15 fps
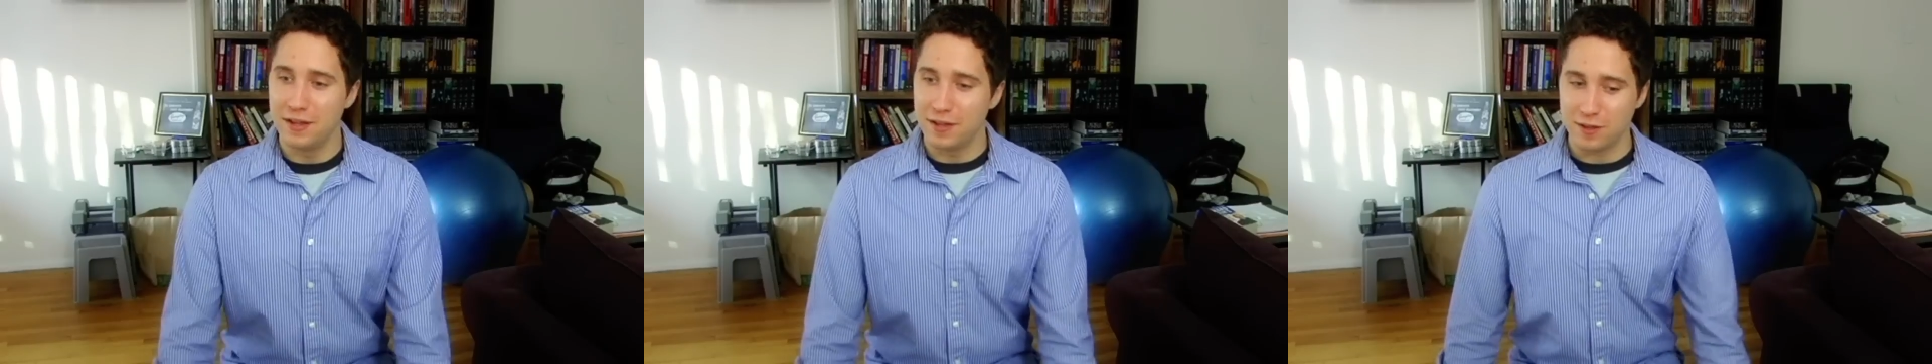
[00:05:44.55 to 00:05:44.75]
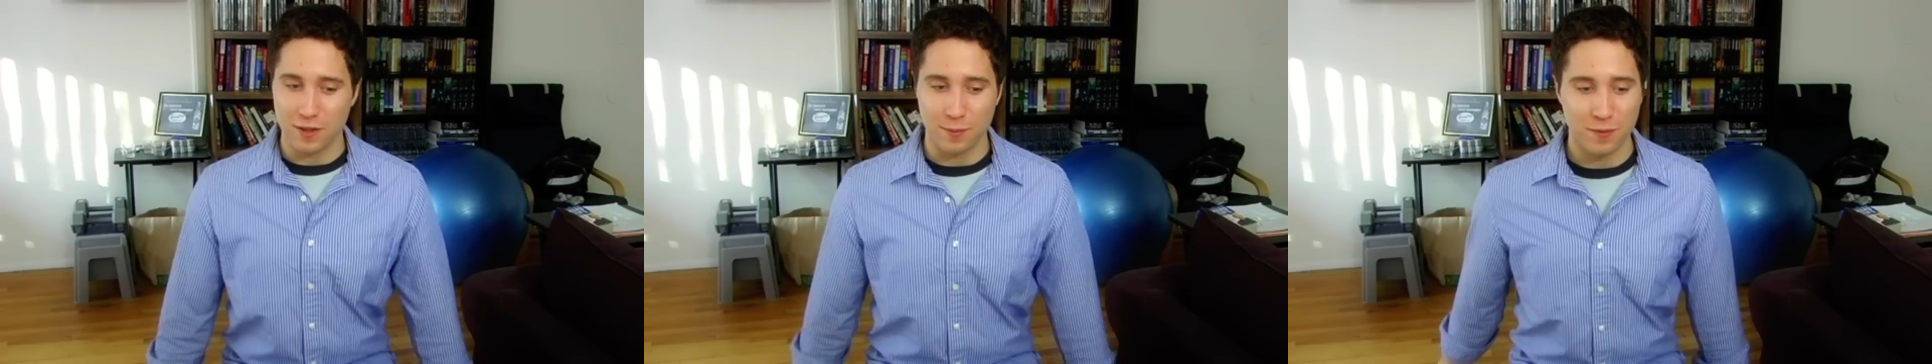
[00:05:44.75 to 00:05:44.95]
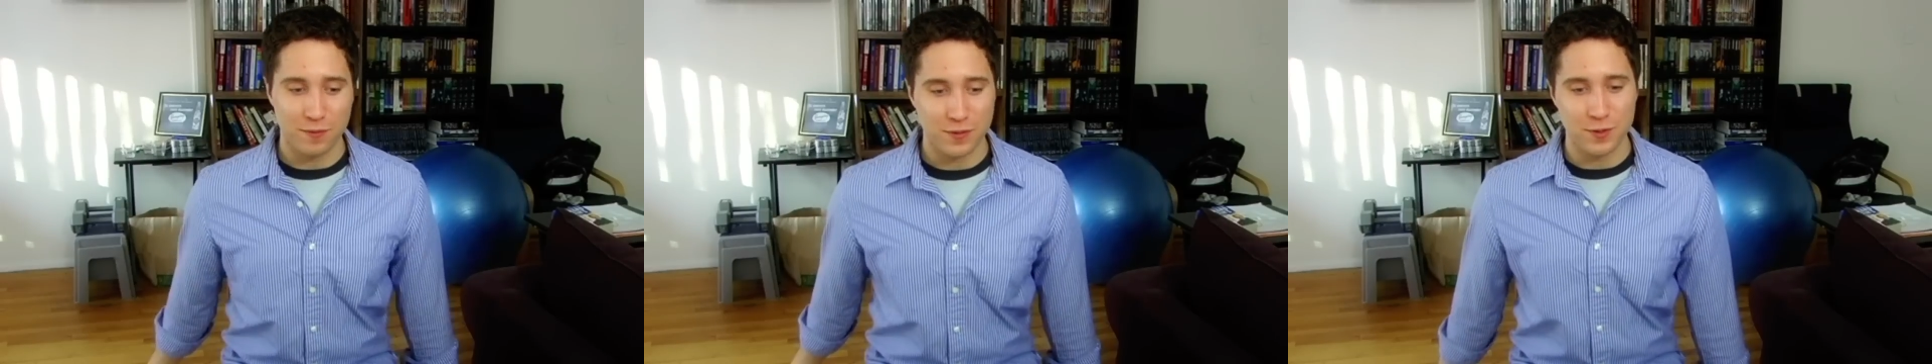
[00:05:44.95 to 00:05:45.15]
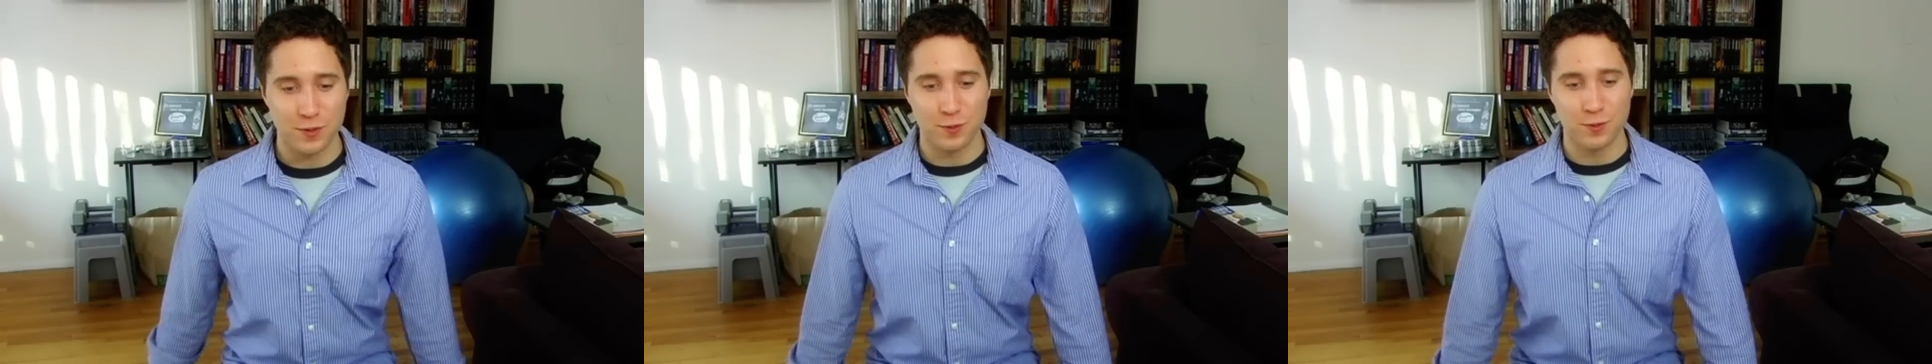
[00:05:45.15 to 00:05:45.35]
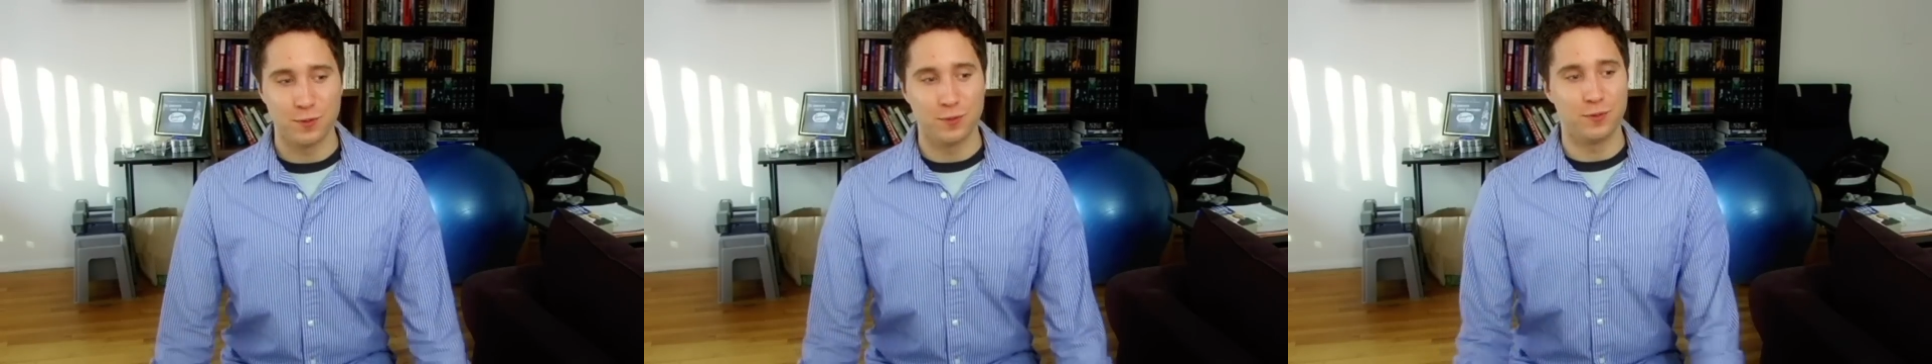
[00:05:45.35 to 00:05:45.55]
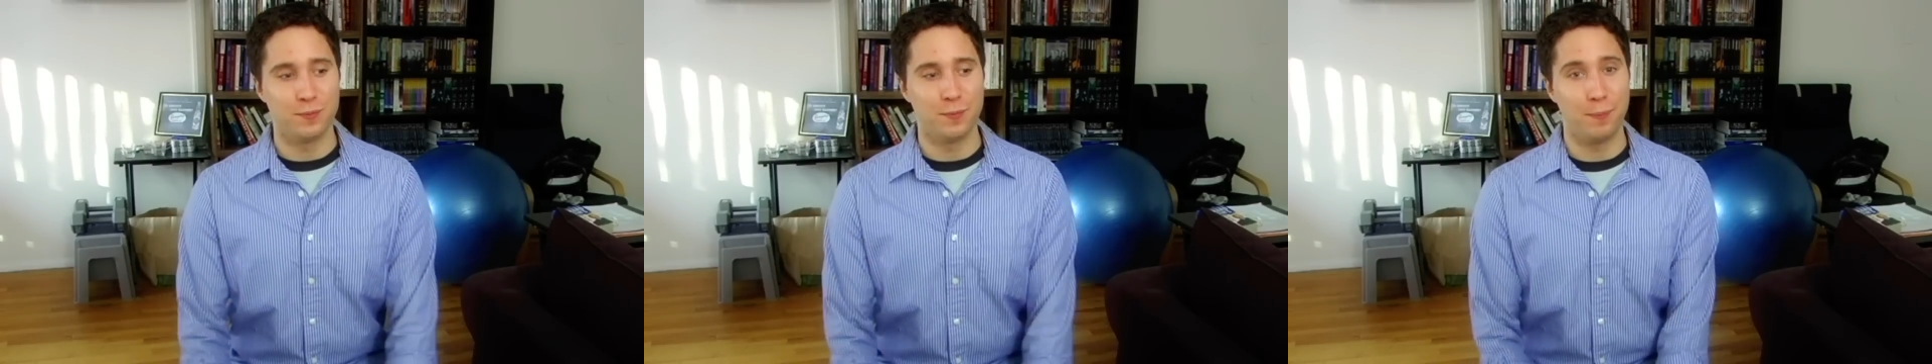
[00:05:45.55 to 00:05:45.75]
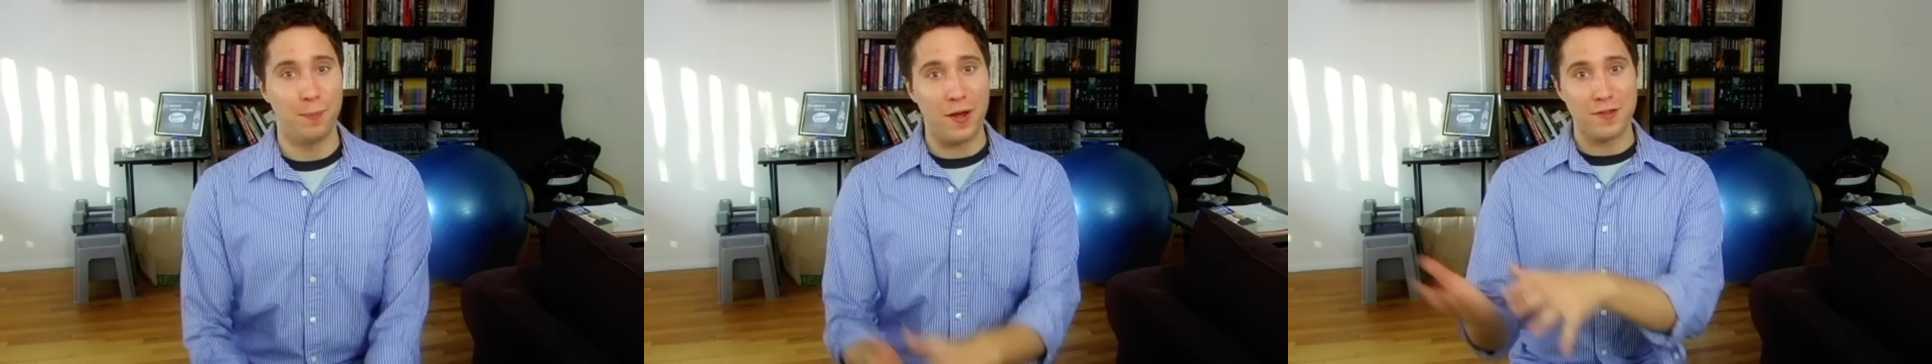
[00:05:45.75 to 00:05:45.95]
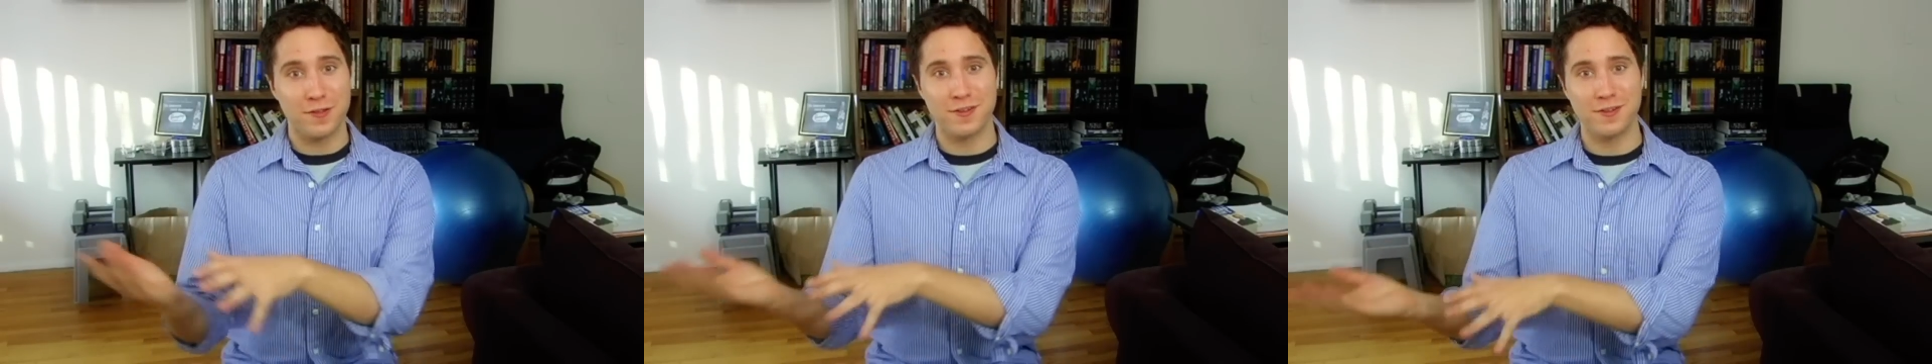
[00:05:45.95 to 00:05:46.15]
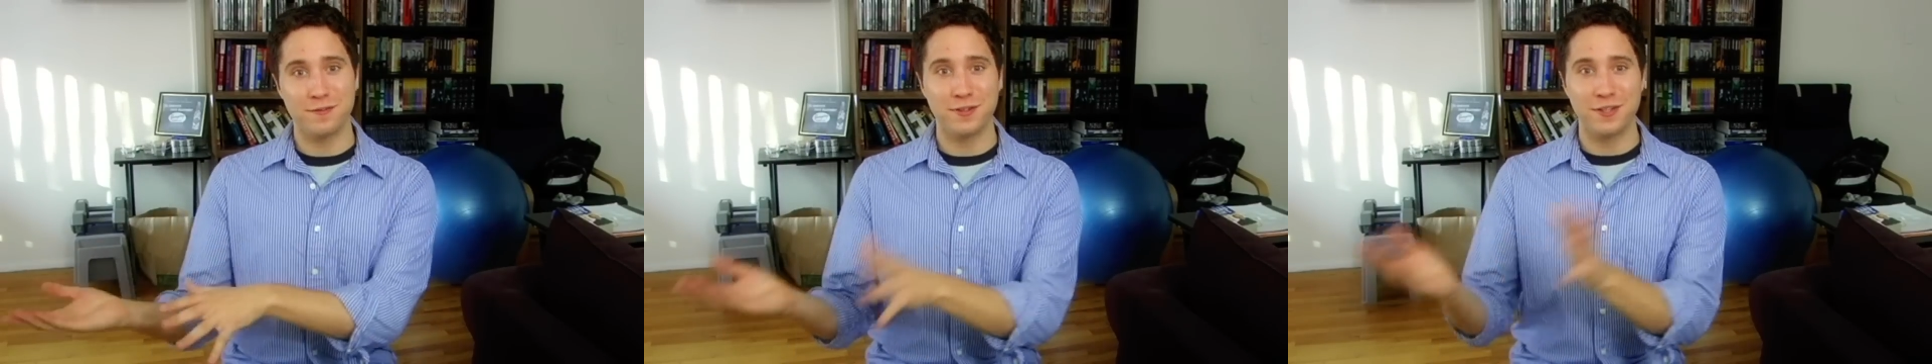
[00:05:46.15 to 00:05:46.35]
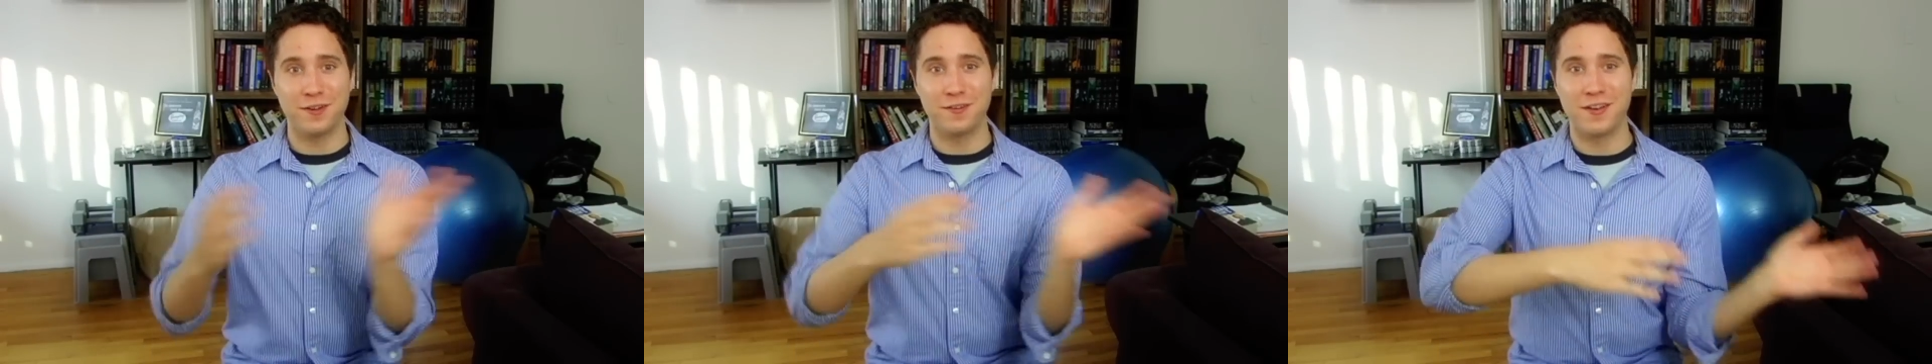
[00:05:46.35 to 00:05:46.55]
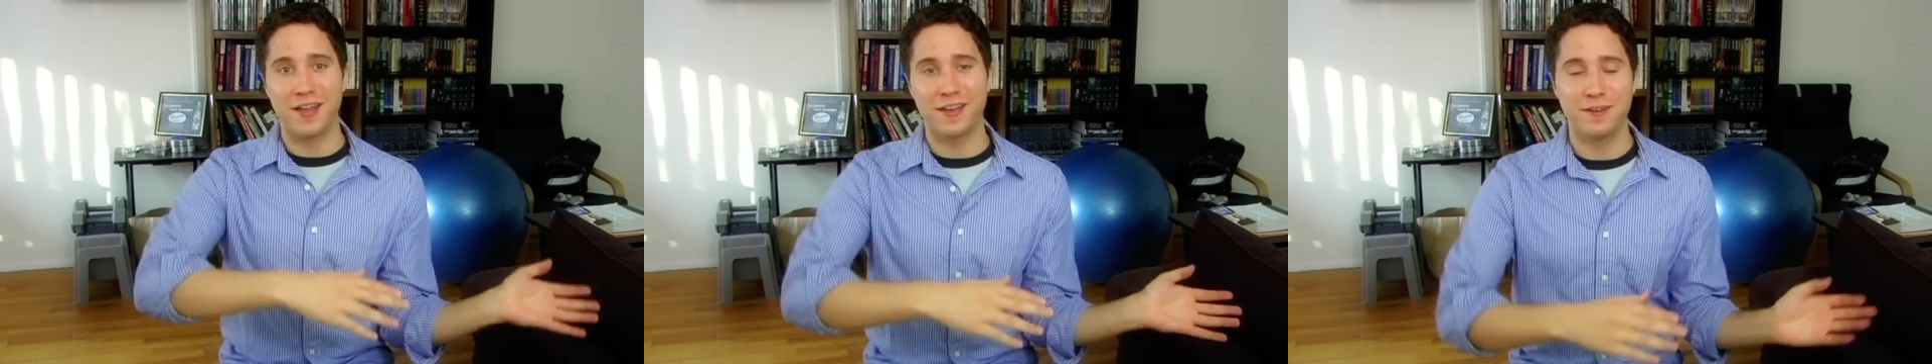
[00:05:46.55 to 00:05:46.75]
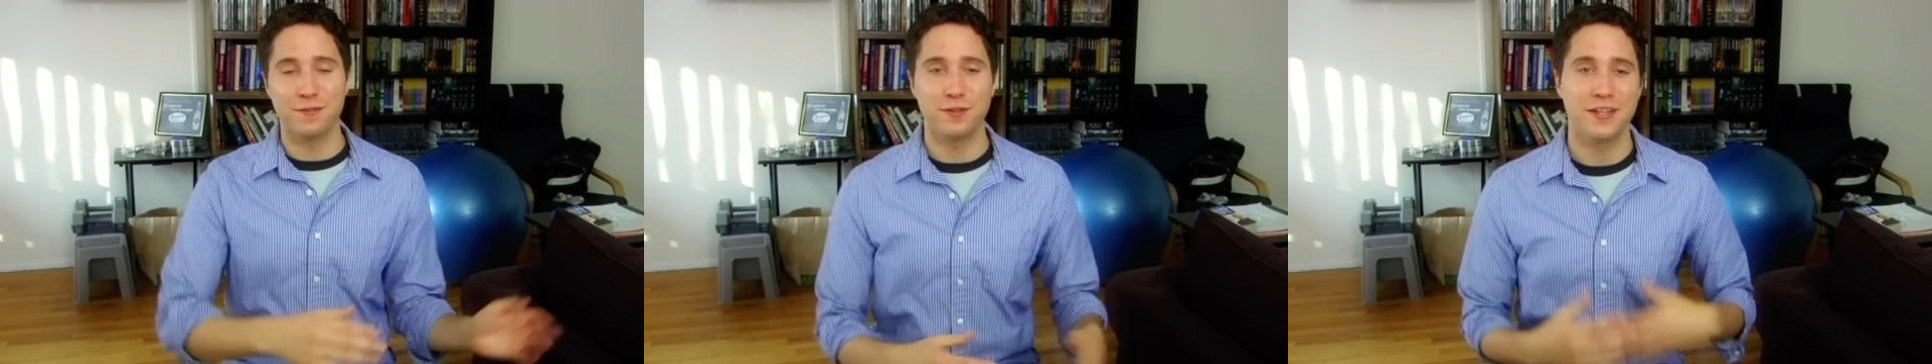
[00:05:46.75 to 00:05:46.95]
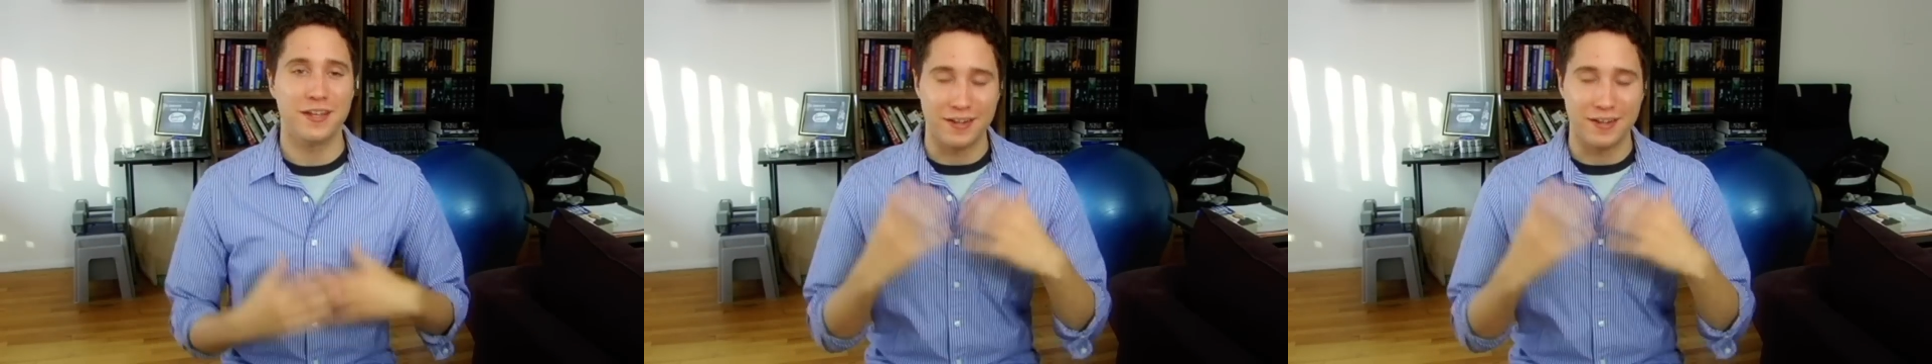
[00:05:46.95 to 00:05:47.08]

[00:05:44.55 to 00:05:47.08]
some of you positively or negatively,